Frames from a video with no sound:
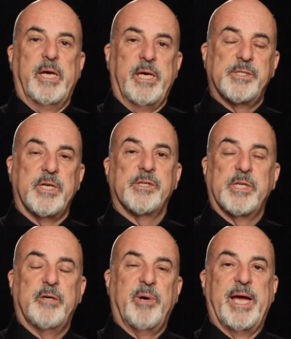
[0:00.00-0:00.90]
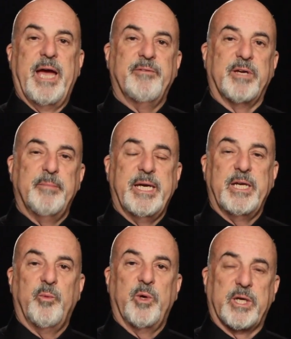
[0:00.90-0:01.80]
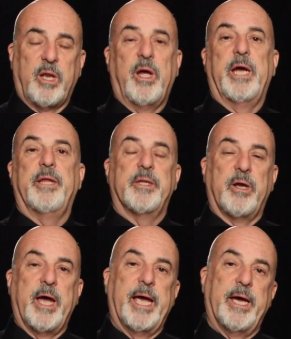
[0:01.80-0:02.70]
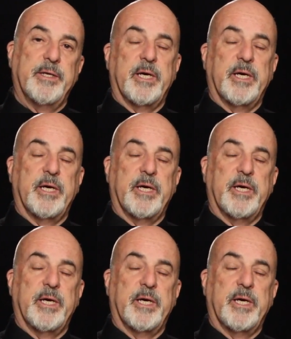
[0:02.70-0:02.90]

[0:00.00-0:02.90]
It starts out by having a meeting with a client that I had